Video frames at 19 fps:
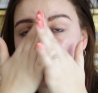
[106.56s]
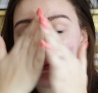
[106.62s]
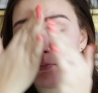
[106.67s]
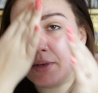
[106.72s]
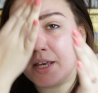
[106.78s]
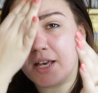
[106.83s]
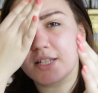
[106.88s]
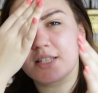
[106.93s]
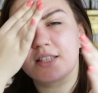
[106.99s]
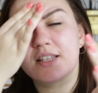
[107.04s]

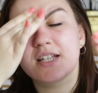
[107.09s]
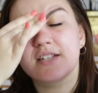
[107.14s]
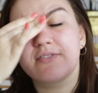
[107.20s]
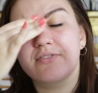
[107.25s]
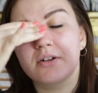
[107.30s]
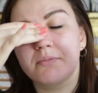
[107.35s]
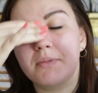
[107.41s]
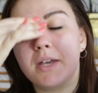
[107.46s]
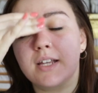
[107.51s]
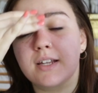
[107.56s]
because this
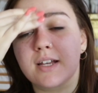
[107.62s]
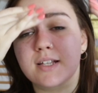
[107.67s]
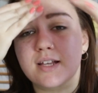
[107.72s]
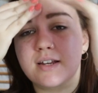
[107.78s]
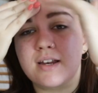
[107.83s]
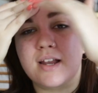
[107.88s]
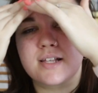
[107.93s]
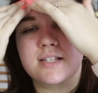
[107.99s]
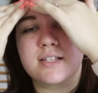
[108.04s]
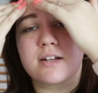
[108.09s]
for me
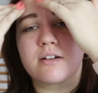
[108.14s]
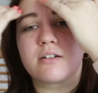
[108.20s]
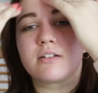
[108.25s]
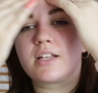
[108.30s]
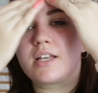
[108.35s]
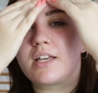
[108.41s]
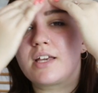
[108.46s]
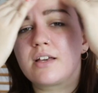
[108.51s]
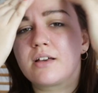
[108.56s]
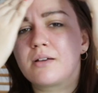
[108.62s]
doesn't
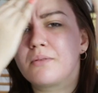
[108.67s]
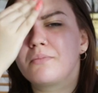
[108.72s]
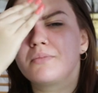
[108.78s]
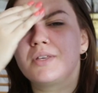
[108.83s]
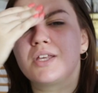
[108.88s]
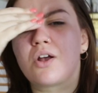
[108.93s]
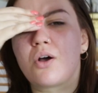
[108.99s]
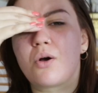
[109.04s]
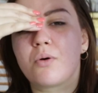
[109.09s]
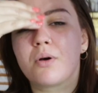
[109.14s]
necessarily,
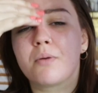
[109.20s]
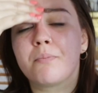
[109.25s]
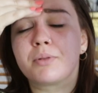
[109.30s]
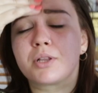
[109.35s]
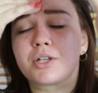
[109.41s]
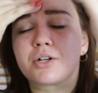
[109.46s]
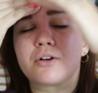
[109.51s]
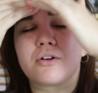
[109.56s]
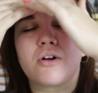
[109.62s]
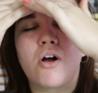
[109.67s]
you know,
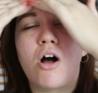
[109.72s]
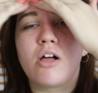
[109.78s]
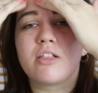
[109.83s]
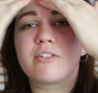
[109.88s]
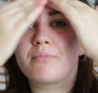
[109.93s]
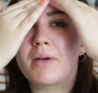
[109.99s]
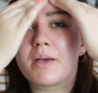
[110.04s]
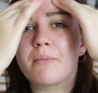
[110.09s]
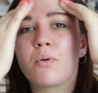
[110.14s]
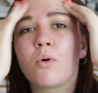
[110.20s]
blur all
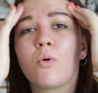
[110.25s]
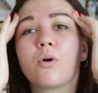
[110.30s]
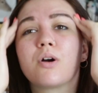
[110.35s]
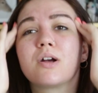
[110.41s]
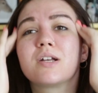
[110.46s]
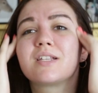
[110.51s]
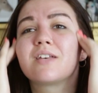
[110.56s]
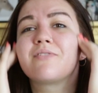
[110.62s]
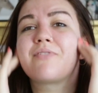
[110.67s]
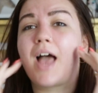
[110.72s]
of my
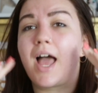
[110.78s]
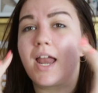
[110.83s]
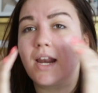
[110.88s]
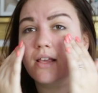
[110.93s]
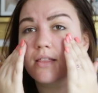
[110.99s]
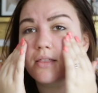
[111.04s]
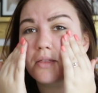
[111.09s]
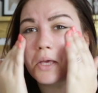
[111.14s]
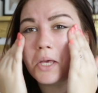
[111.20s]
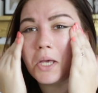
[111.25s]
pores. If
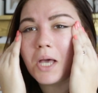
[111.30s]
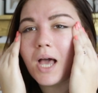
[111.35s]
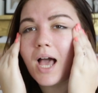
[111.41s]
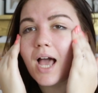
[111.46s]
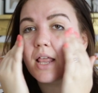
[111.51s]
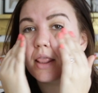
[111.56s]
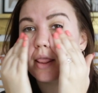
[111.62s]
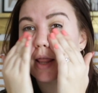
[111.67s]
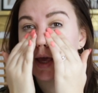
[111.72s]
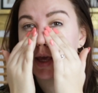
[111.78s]
anything,
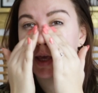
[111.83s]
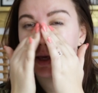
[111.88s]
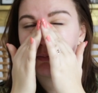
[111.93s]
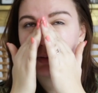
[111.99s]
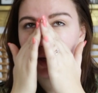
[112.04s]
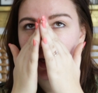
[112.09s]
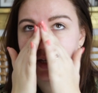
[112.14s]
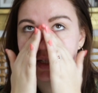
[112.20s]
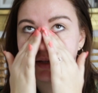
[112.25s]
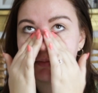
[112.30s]
I like it
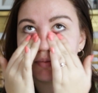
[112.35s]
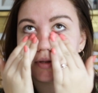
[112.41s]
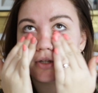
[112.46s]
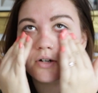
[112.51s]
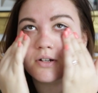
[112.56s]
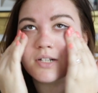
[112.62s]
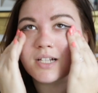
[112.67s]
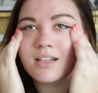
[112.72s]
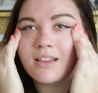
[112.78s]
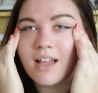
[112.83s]
because it
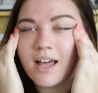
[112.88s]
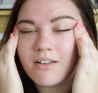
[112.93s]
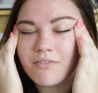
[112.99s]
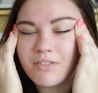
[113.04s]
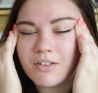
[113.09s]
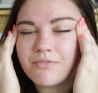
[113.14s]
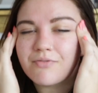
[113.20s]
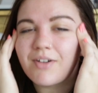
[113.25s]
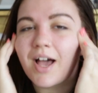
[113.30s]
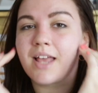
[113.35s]
blurs a lot of
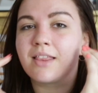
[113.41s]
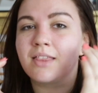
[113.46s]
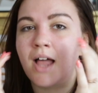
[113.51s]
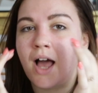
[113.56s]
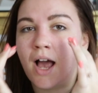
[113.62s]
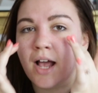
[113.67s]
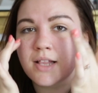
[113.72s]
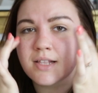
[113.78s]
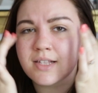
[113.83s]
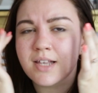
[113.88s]
the fine
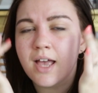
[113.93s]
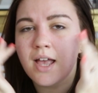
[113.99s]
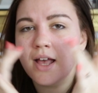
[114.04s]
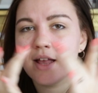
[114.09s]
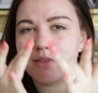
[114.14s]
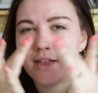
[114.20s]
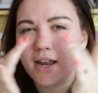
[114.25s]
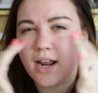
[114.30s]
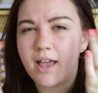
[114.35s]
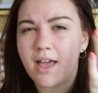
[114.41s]
lines
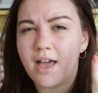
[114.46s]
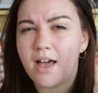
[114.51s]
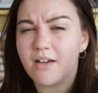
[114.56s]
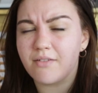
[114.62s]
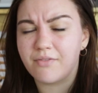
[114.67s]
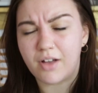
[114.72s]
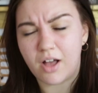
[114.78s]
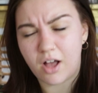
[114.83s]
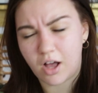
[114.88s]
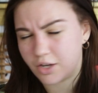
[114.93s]
that I
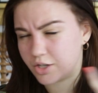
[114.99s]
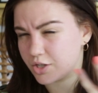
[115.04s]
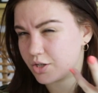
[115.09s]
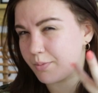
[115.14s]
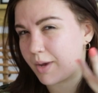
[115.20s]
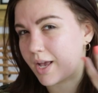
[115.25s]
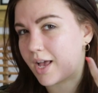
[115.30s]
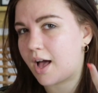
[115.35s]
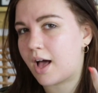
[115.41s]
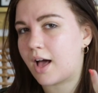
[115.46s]
have under
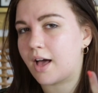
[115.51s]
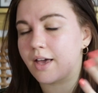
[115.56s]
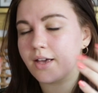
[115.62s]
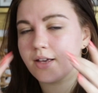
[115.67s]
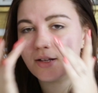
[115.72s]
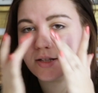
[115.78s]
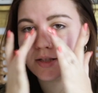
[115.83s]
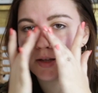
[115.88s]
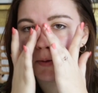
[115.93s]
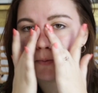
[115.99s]
my
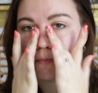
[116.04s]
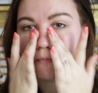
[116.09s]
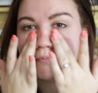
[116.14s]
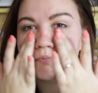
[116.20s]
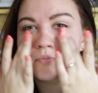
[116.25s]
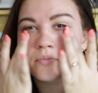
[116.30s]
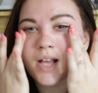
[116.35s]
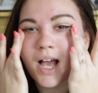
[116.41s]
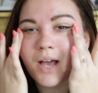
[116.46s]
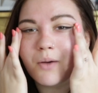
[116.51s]
eyes.
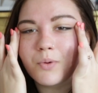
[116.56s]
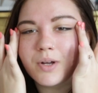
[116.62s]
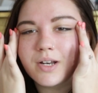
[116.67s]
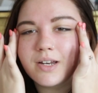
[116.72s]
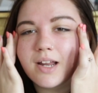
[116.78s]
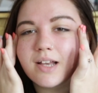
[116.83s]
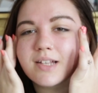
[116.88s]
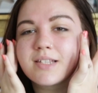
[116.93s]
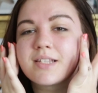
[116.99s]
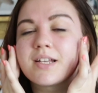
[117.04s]
I
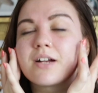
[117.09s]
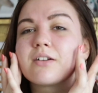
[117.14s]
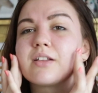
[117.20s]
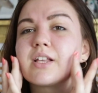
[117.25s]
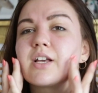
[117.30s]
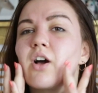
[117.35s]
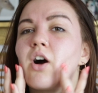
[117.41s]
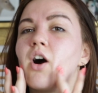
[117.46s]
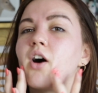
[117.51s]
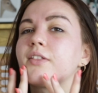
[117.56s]
wouldn't
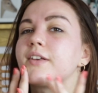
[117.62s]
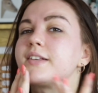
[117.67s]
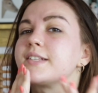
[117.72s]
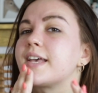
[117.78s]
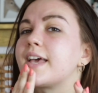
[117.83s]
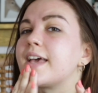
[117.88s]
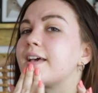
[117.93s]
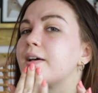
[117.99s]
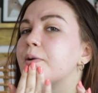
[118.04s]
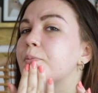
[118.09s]
necessarily call this
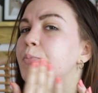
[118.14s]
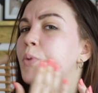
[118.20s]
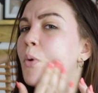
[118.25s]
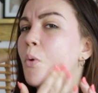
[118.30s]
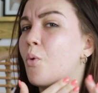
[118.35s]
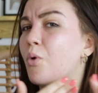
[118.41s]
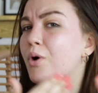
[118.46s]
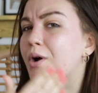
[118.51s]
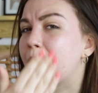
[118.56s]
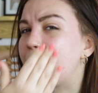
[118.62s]
a
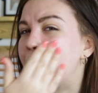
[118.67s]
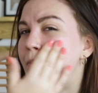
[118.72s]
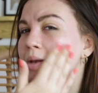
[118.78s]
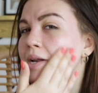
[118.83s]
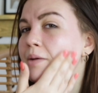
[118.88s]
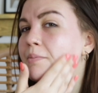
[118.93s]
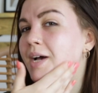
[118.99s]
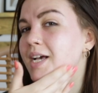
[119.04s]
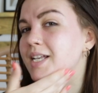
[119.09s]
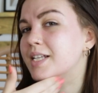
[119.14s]
pore
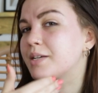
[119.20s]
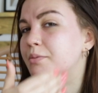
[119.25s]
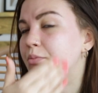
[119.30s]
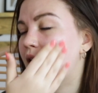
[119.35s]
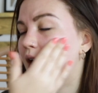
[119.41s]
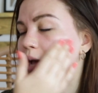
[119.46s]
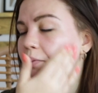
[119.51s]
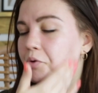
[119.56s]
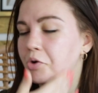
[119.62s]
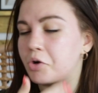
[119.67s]
minimizing
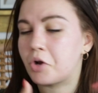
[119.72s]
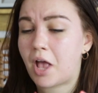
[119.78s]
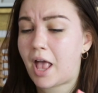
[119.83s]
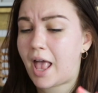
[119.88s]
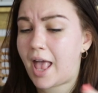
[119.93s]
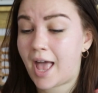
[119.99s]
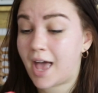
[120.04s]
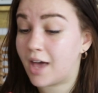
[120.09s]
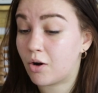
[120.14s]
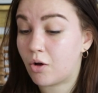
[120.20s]
primer
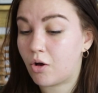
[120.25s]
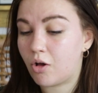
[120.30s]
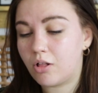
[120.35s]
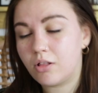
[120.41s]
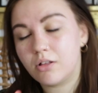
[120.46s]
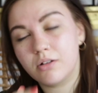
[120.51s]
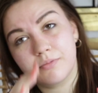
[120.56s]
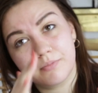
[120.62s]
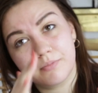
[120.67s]
at all.